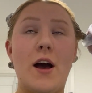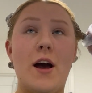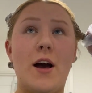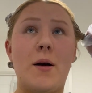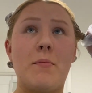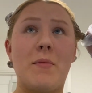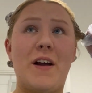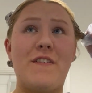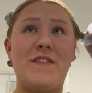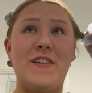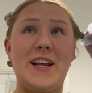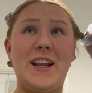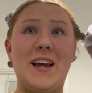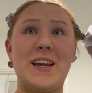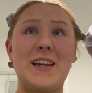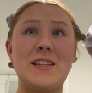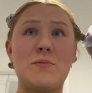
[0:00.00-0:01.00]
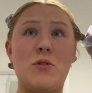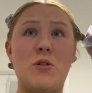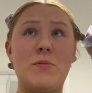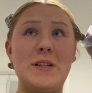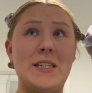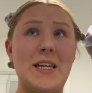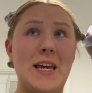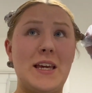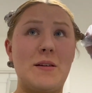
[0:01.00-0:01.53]
I feel like it's probably
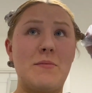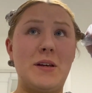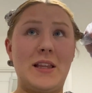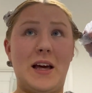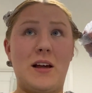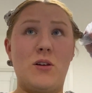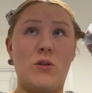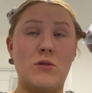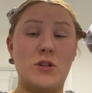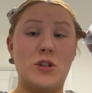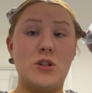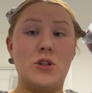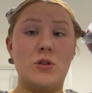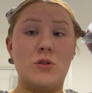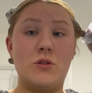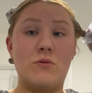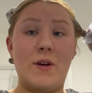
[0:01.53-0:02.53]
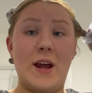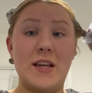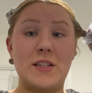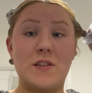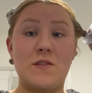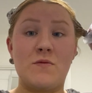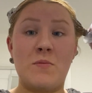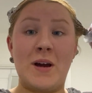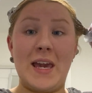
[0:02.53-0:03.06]
taken me that long to do the rest
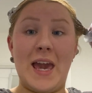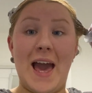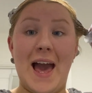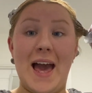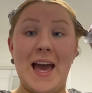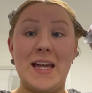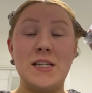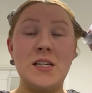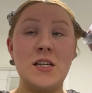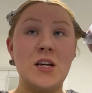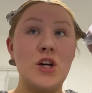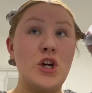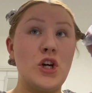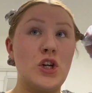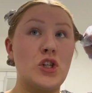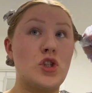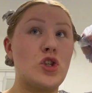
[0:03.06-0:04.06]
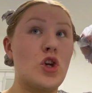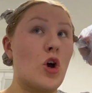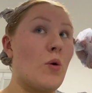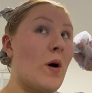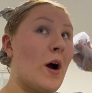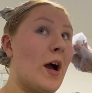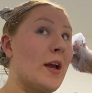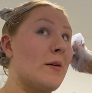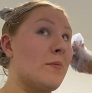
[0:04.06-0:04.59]
of my head,
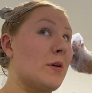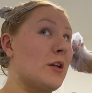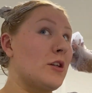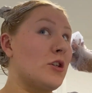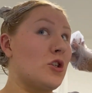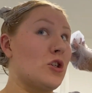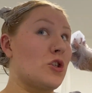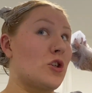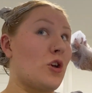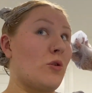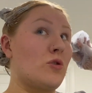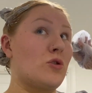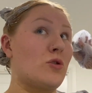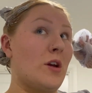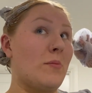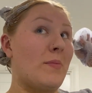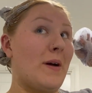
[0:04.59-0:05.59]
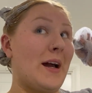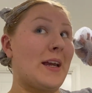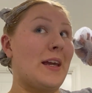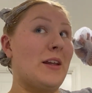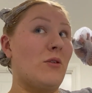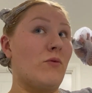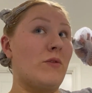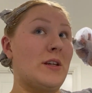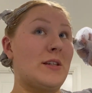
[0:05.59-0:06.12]
so I'm going to just go straight back
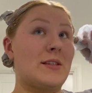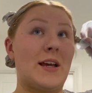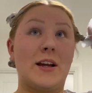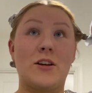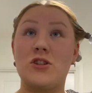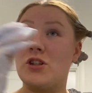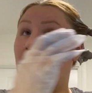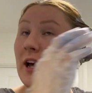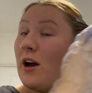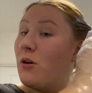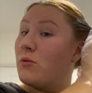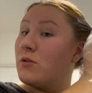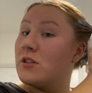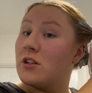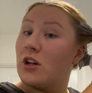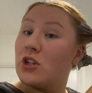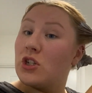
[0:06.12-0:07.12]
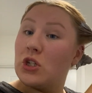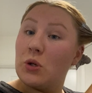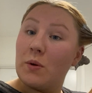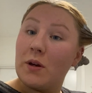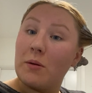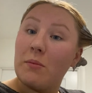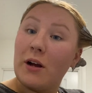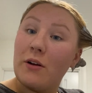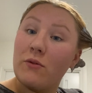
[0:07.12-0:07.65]
in on this section now and start
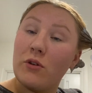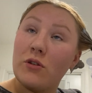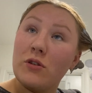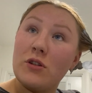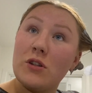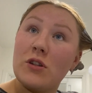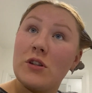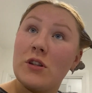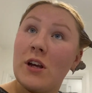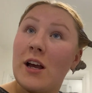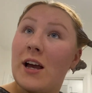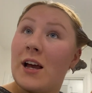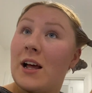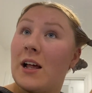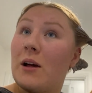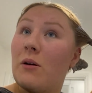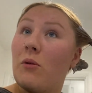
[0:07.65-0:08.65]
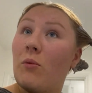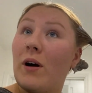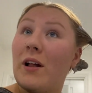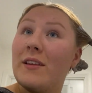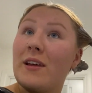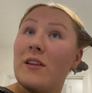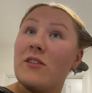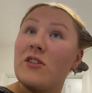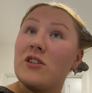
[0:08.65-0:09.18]
doing my roots while
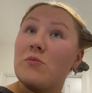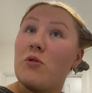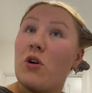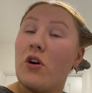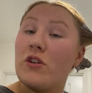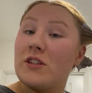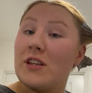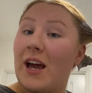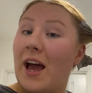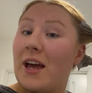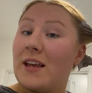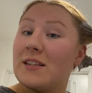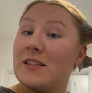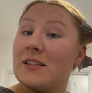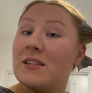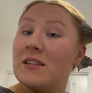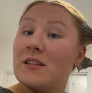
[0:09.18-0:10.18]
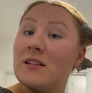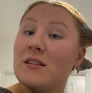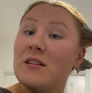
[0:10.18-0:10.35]
the others process,